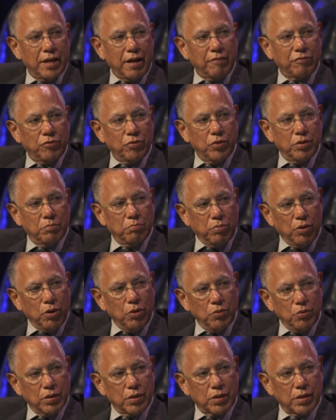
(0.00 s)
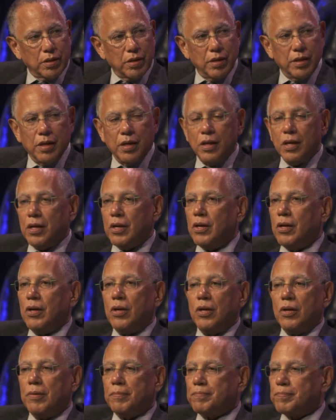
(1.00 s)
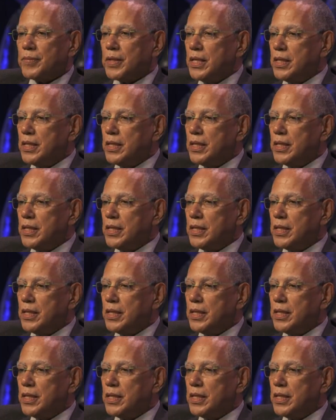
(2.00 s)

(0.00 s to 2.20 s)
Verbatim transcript: after it broke. Which one? The um,